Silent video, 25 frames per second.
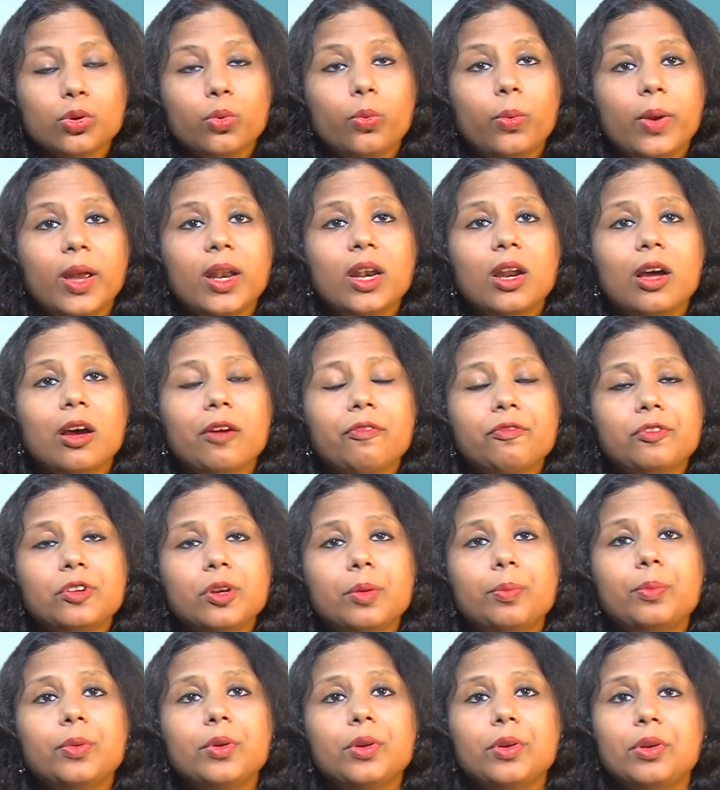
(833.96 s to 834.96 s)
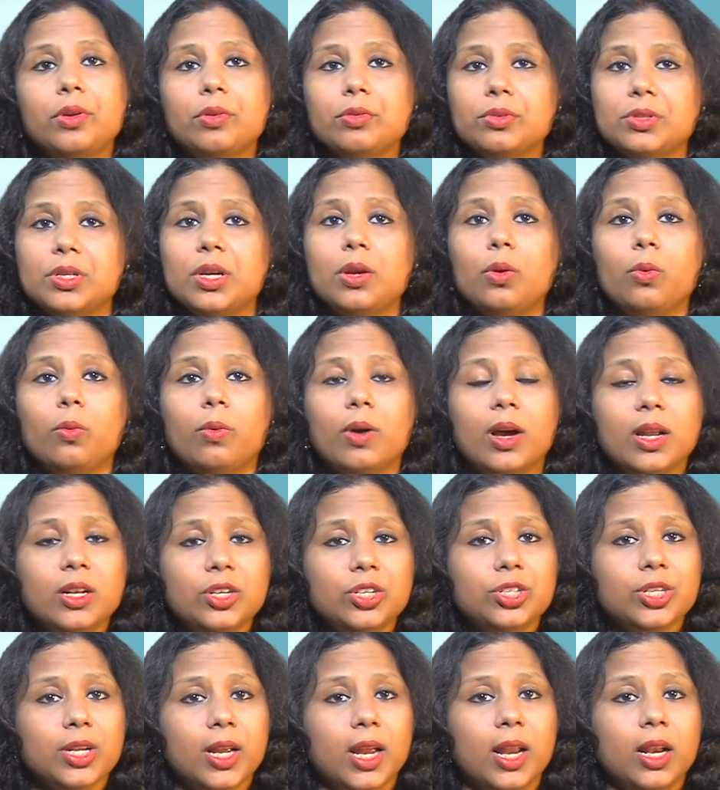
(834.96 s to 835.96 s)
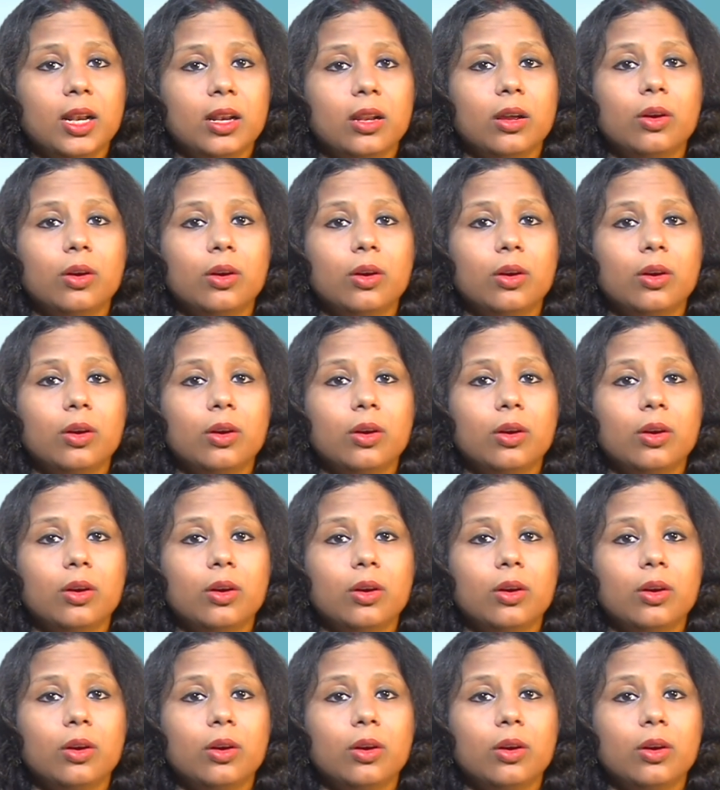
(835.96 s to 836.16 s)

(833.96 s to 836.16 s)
when after producing one child,